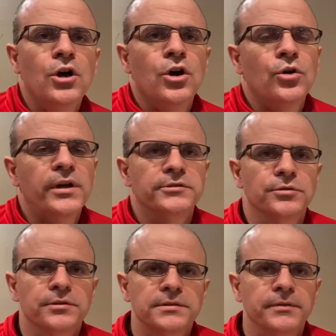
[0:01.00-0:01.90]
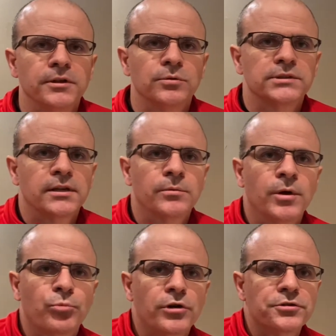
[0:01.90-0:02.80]
Okay, so in this video we'll talk
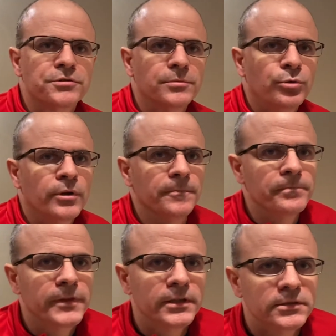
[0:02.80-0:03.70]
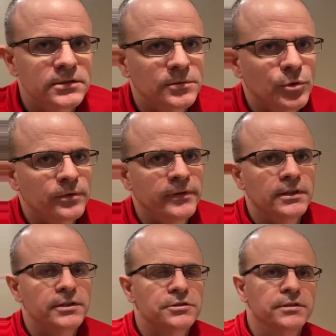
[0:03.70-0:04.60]
about pressure support. It's a mode of
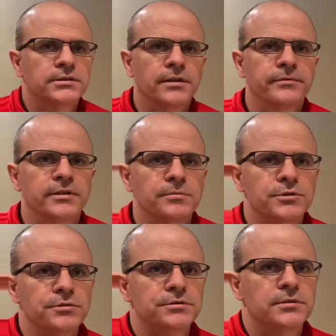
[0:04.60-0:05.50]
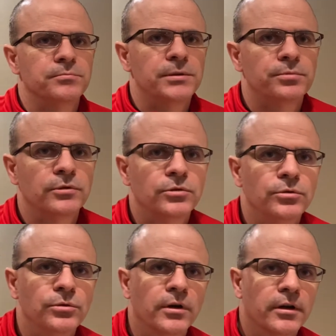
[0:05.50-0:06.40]
ventilation that's oftentimes used in people
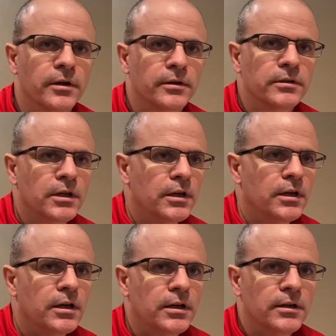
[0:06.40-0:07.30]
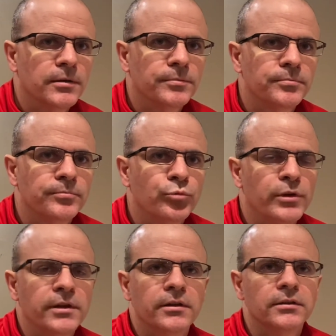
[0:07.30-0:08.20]
who are uh,
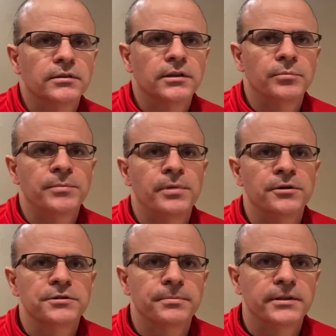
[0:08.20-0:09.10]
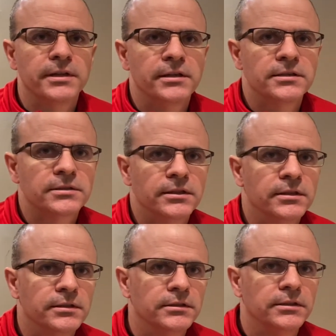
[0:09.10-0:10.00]
breathing a little bit better
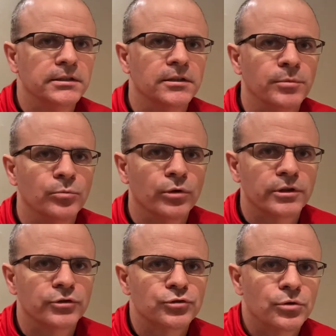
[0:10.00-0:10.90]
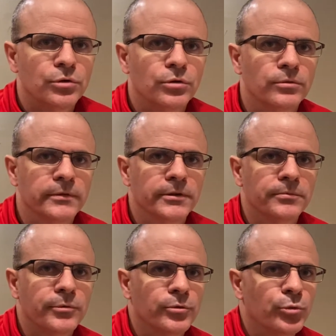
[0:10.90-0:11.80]
spontaneously and need a little bit more control
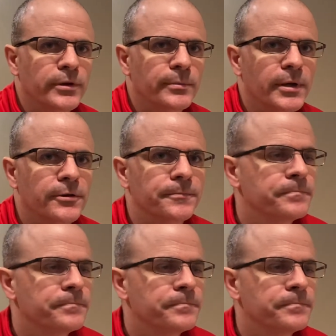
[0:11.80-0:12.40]
over their breathing pattern.